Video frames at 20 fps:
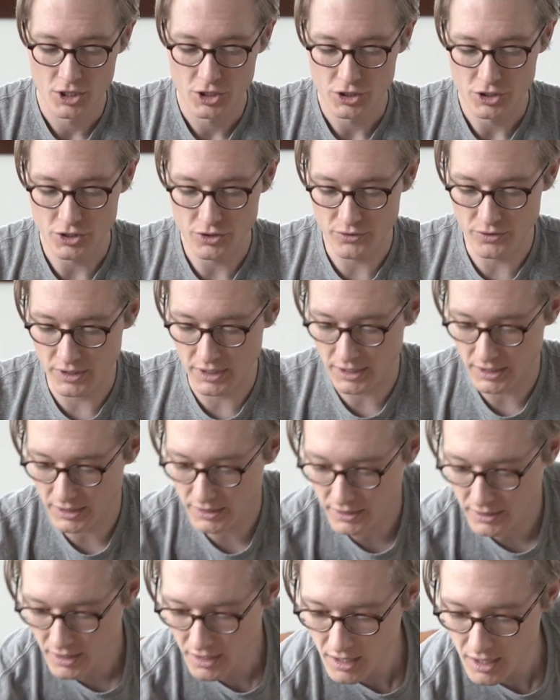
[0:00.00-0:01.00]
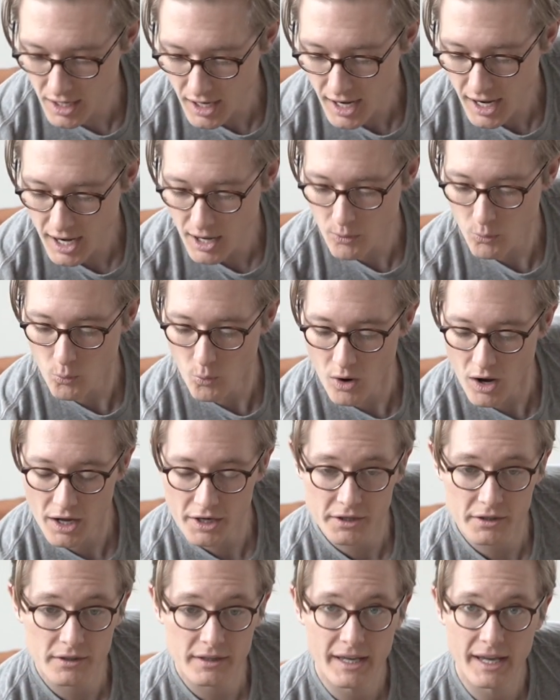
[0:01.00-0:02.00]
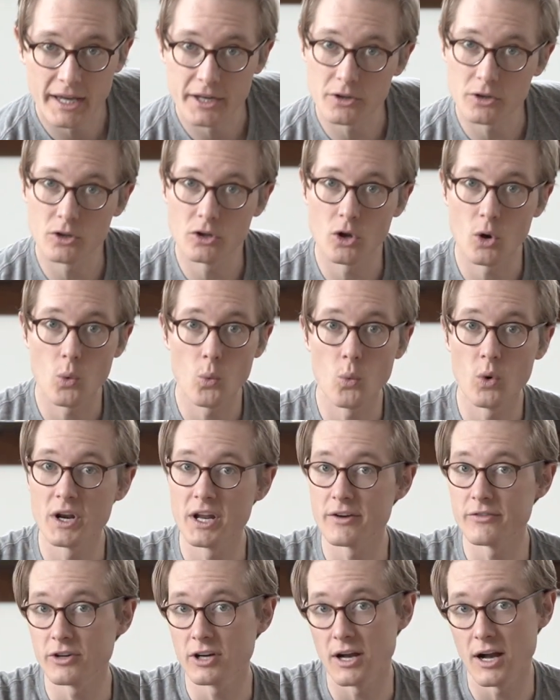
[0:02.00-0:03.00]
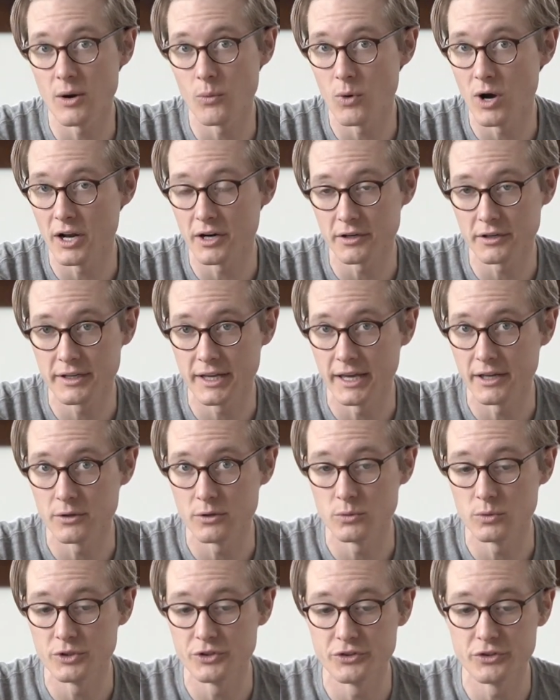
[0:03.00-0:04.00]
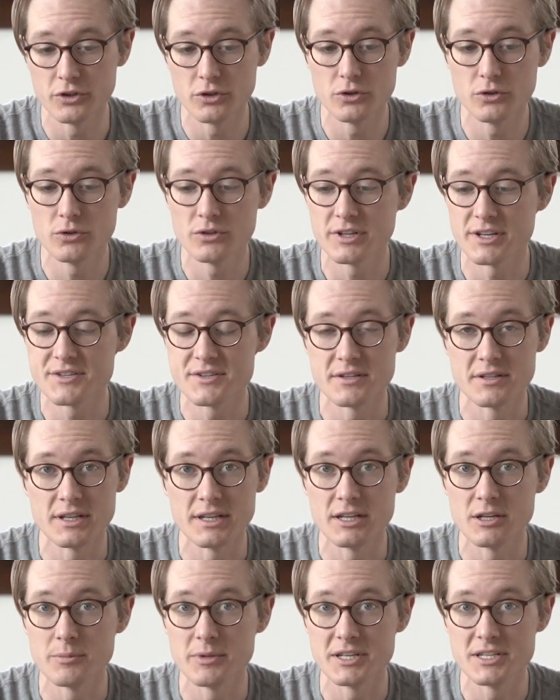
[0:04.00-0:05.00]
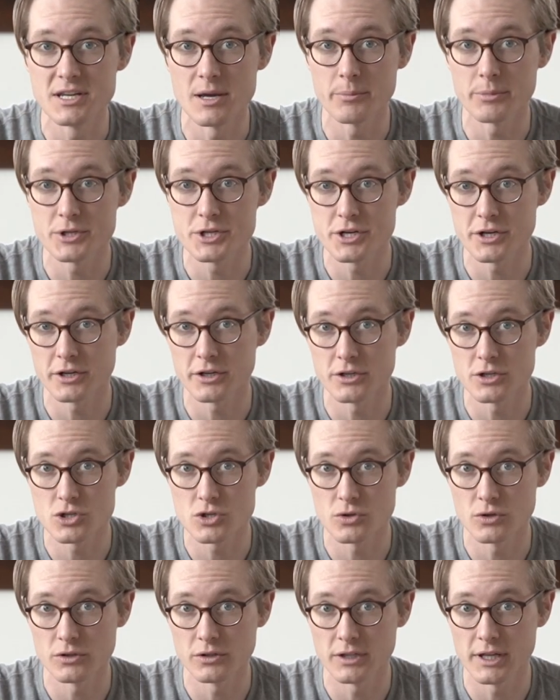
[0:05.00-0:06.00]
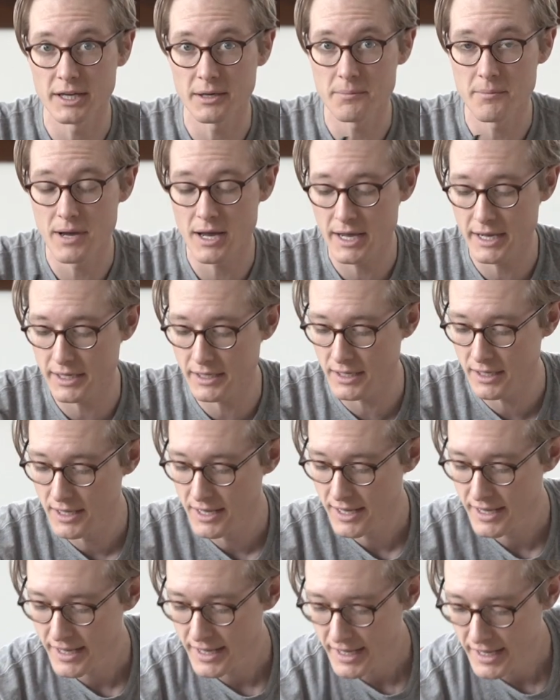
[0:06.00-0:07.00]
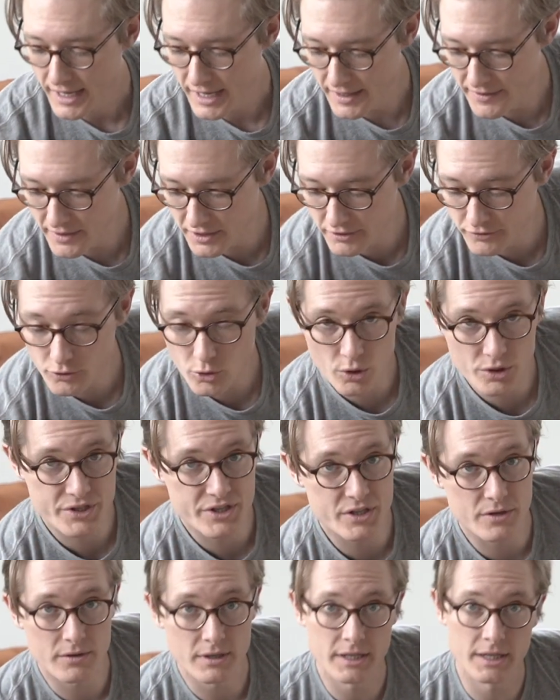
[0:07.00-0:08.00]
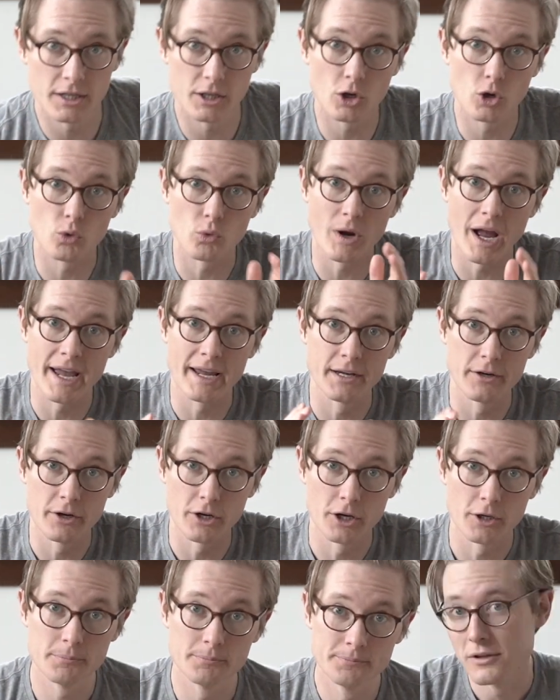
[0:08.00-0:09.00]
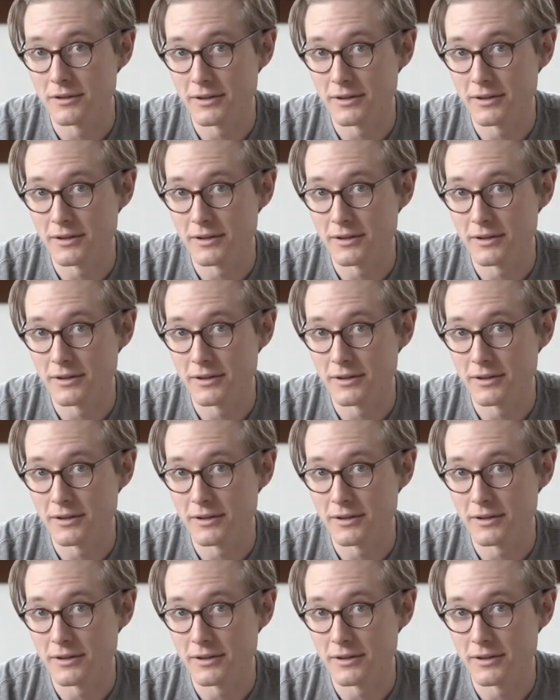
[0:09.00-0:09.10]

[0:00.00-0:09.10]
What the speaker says: You need a hot water kettle. Whatever hot water kettle will do, doesn't need to be temperature controlled like mine. And then of course you need a grinder.